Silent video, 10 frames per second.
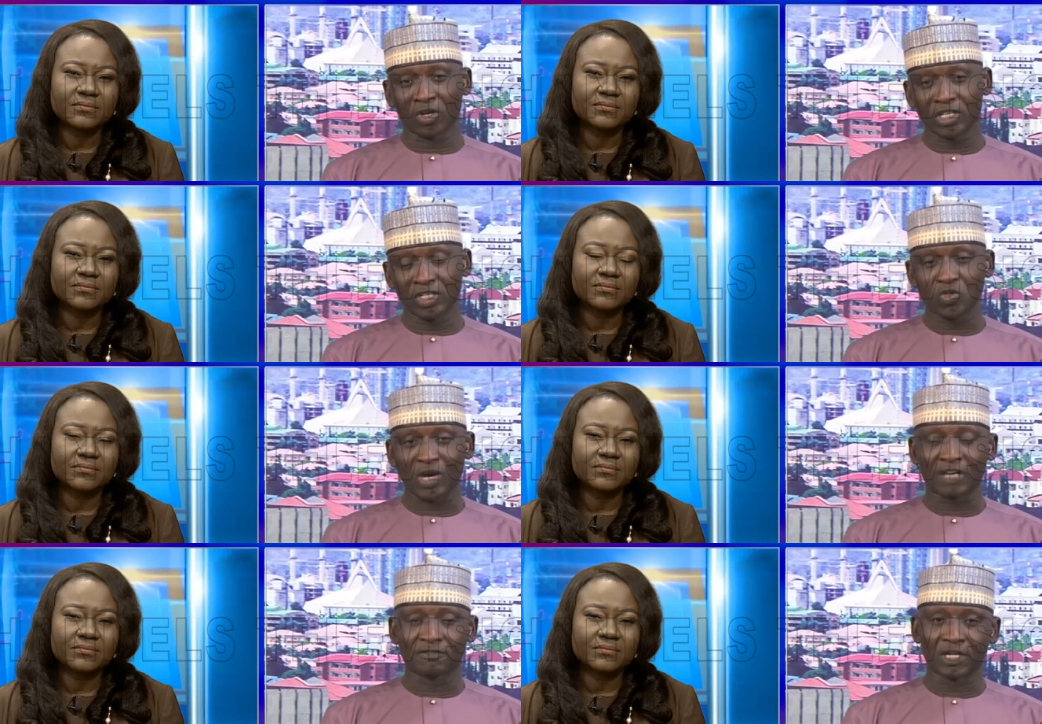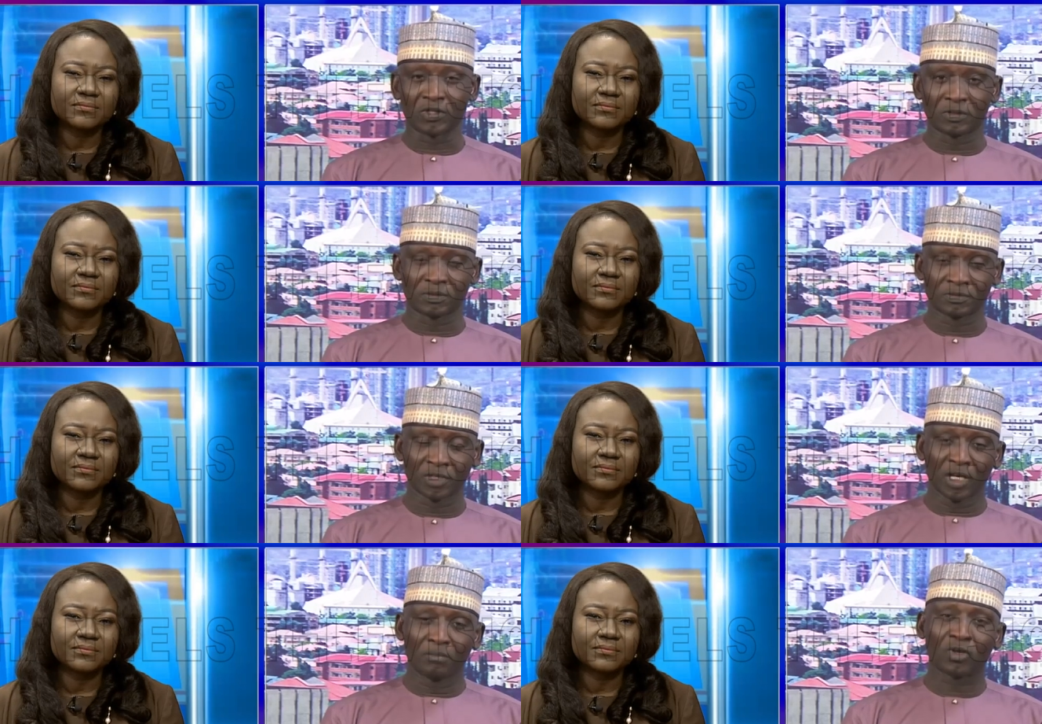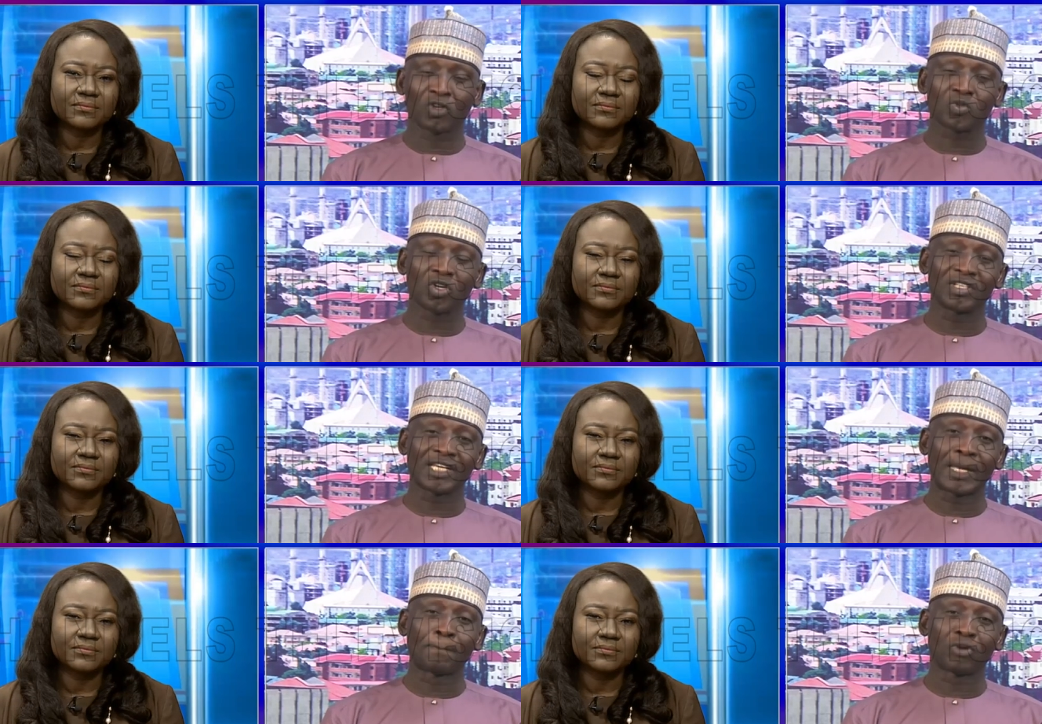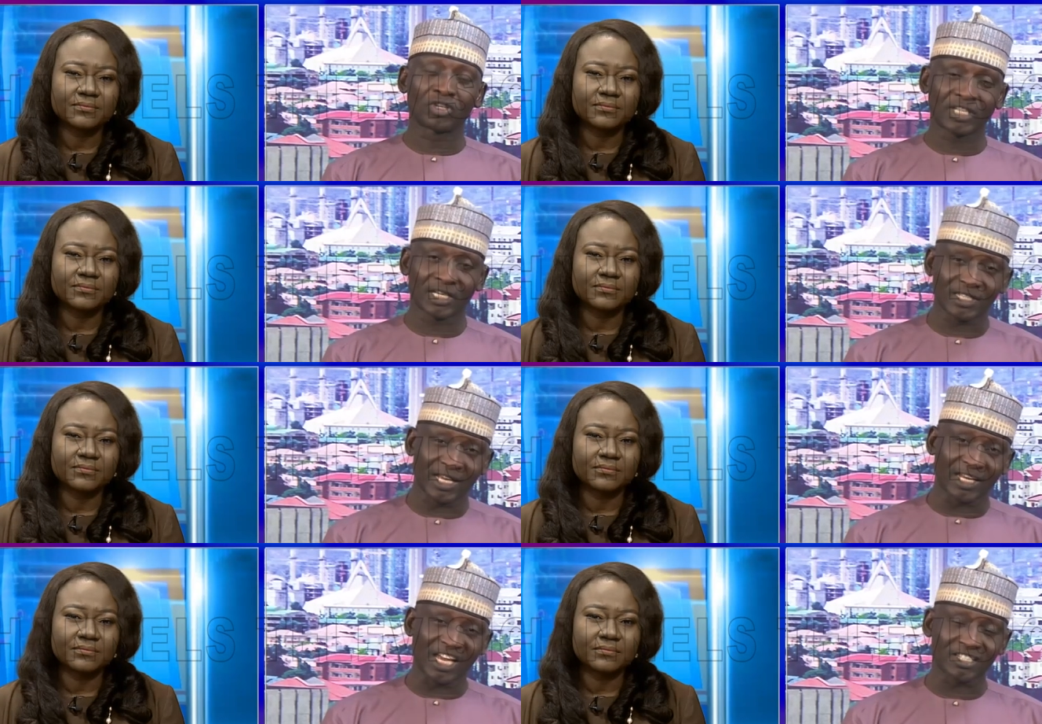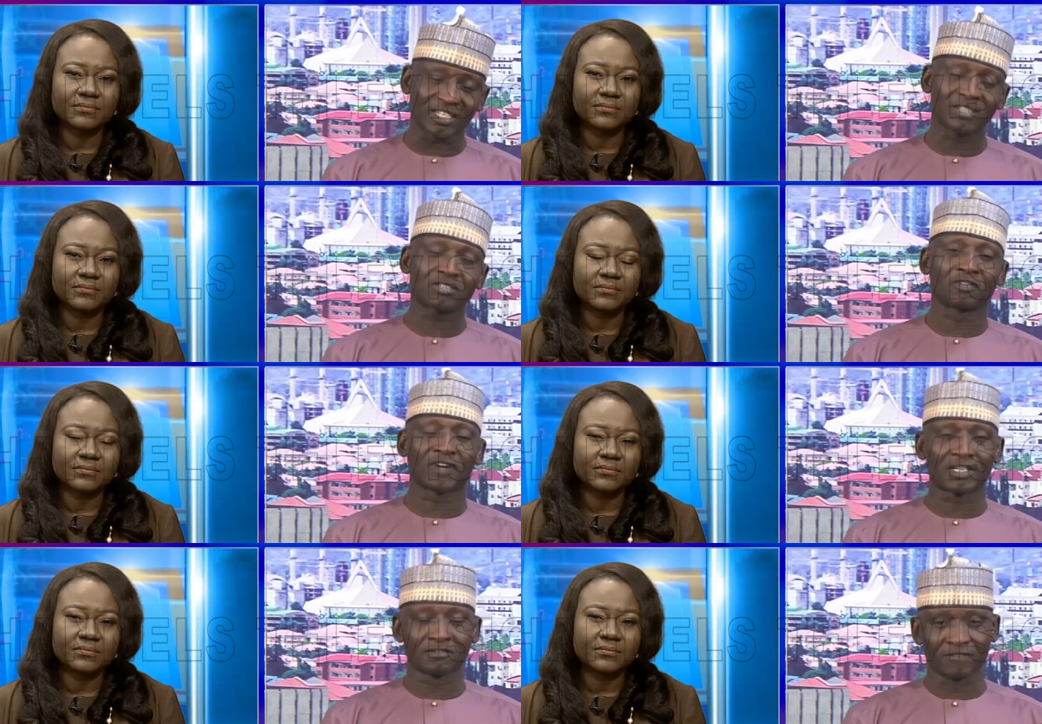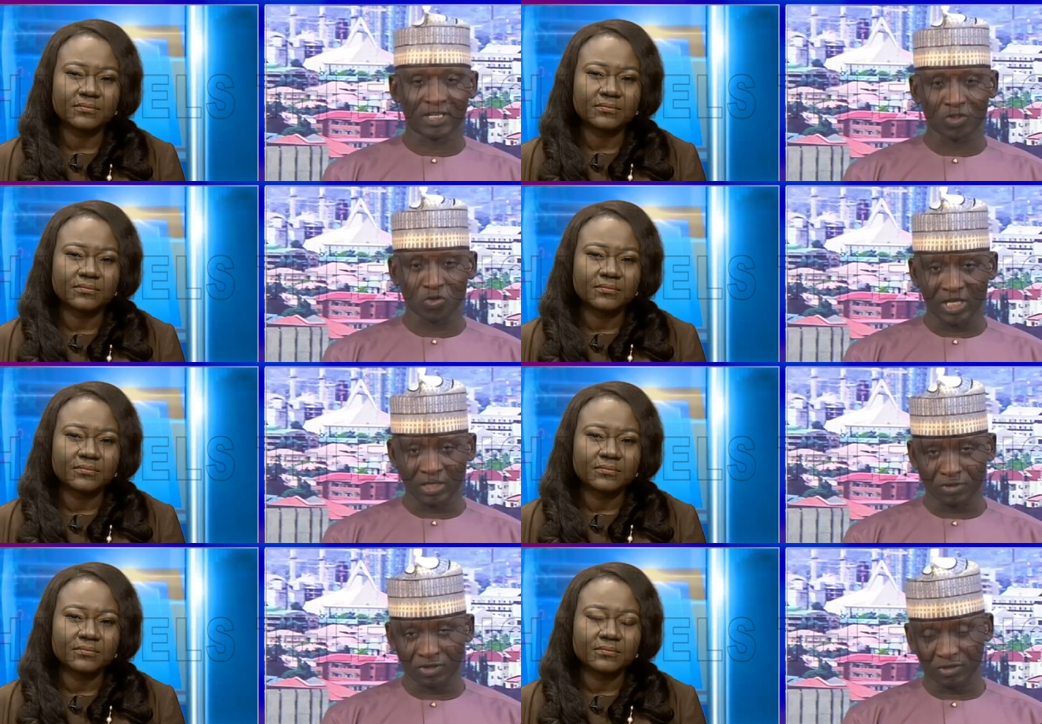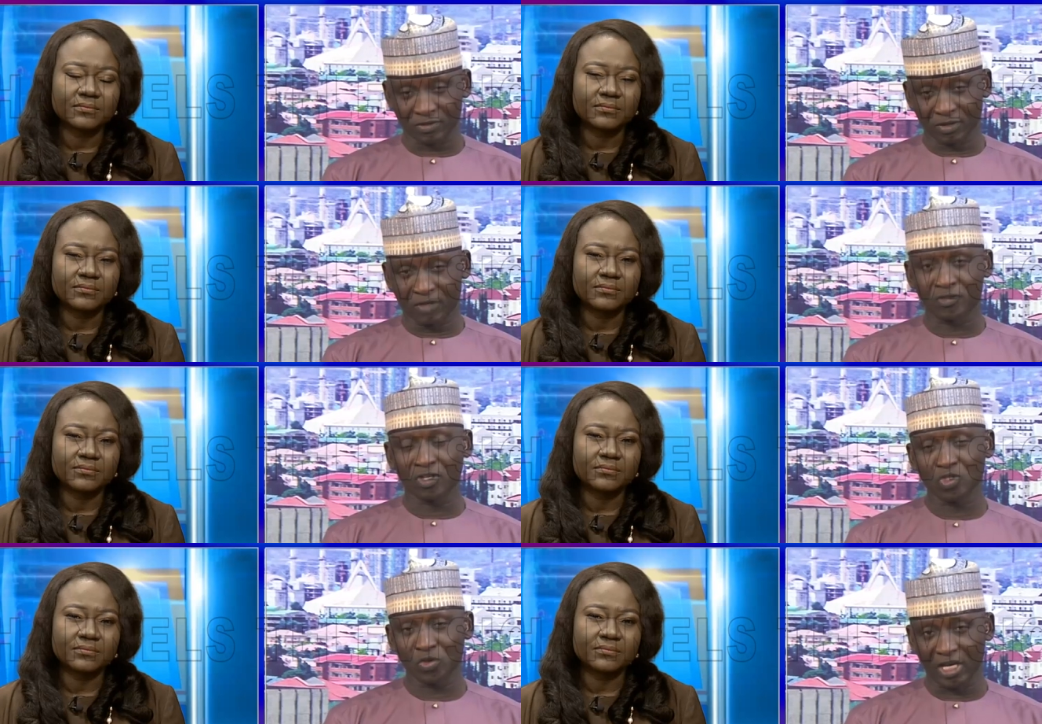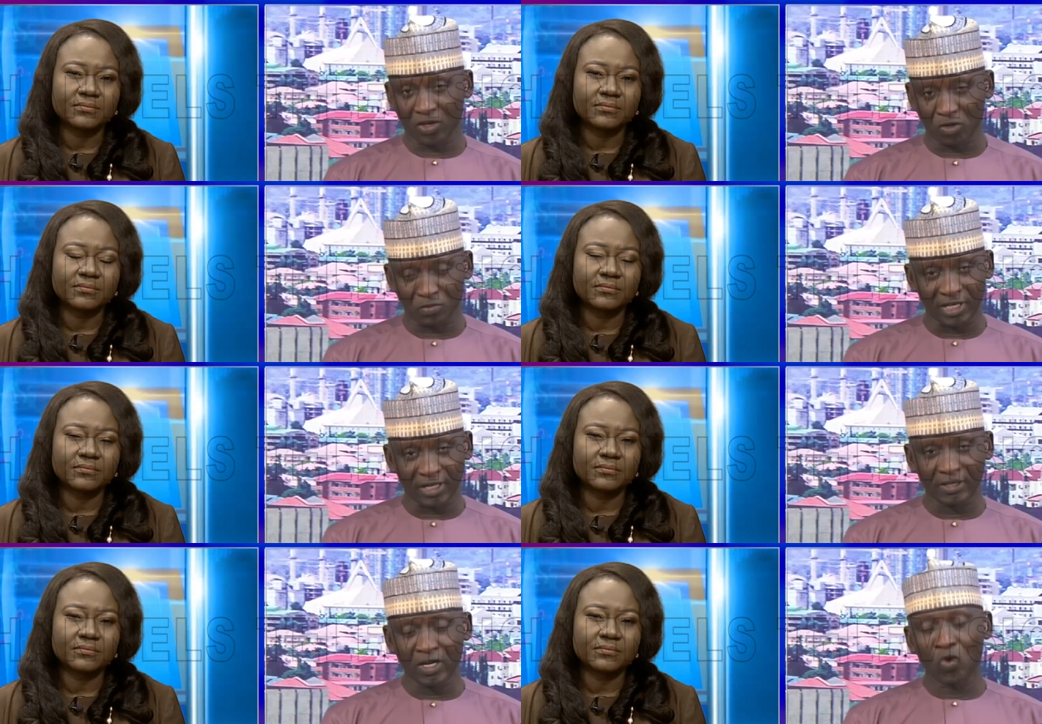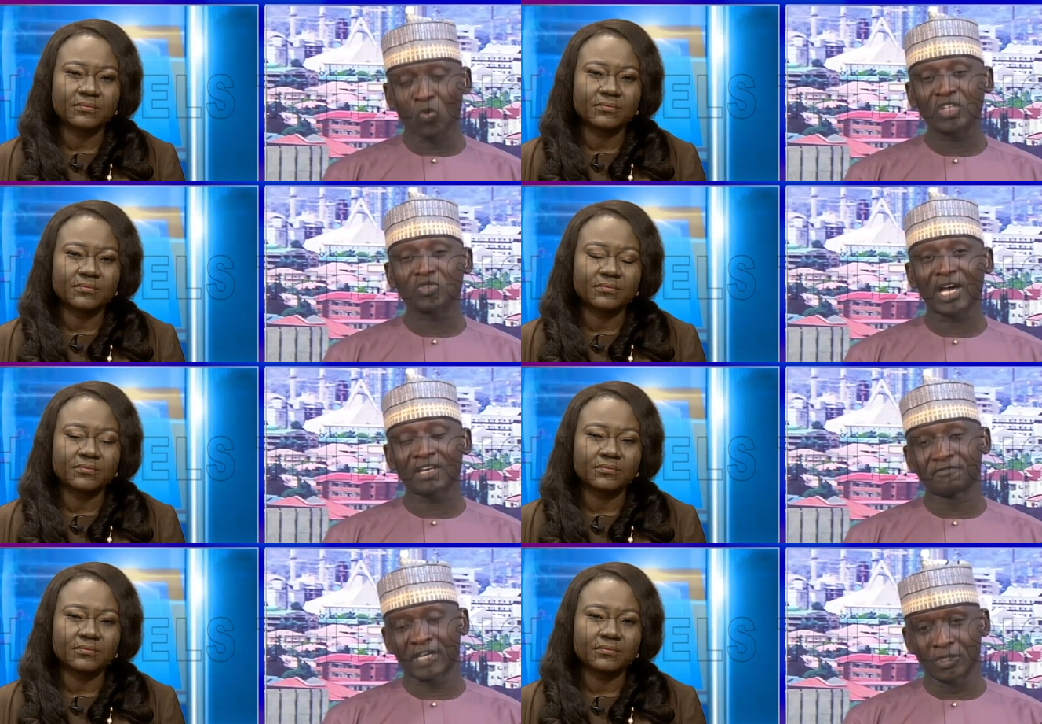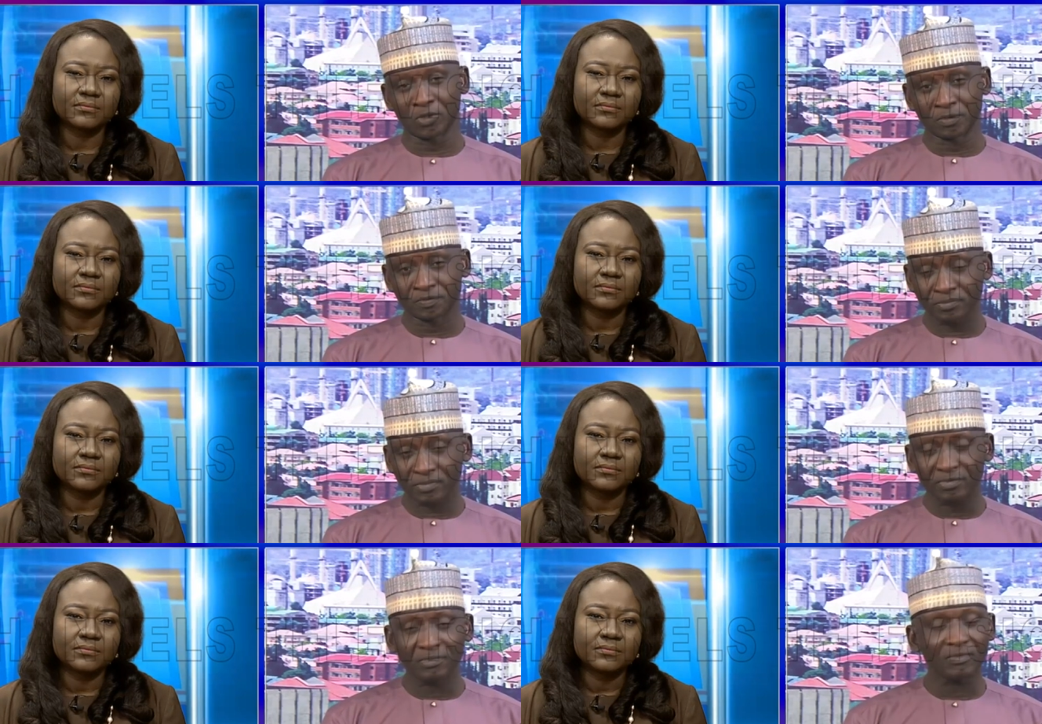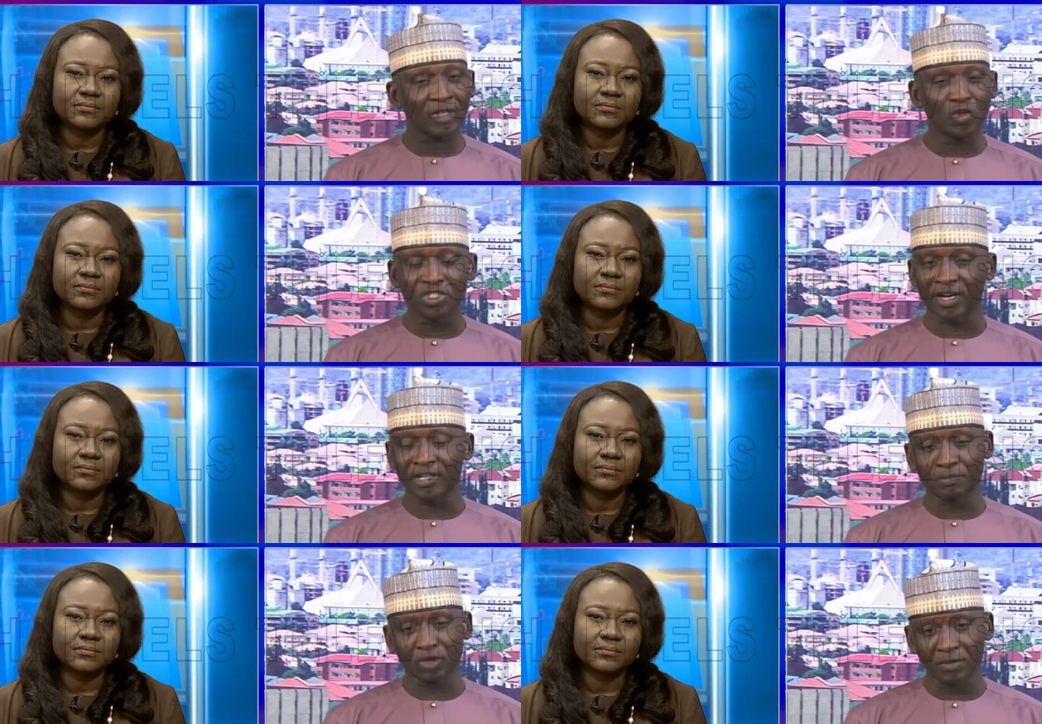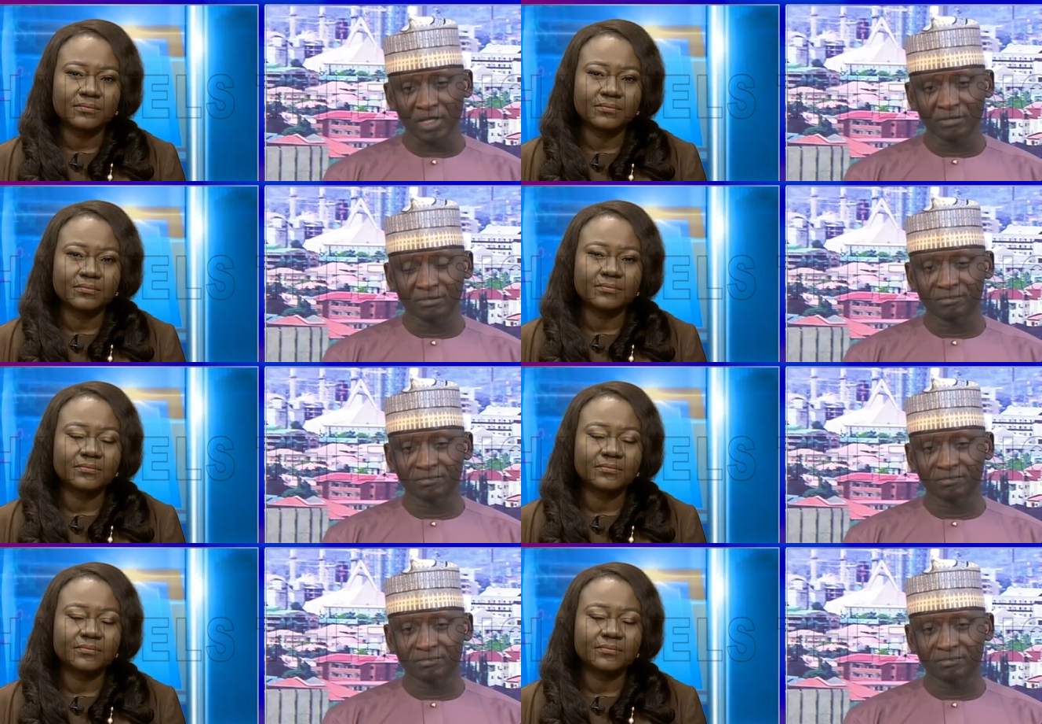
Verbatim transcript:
Speaker 1: working to add value because we're not sense of adding value to any product. Of course, you will agree with me that once you add value, you generate employment,